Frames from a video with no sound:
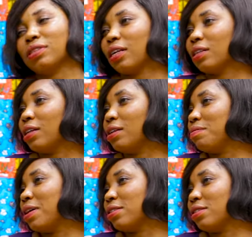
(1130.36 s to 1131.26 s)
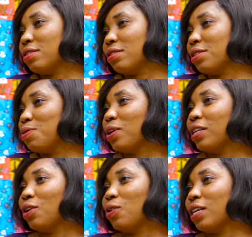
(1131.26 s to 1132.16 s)
Nathaniel Bassey, see what
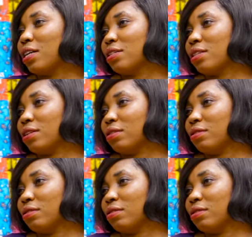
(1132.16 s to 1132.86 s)
the Lord has done.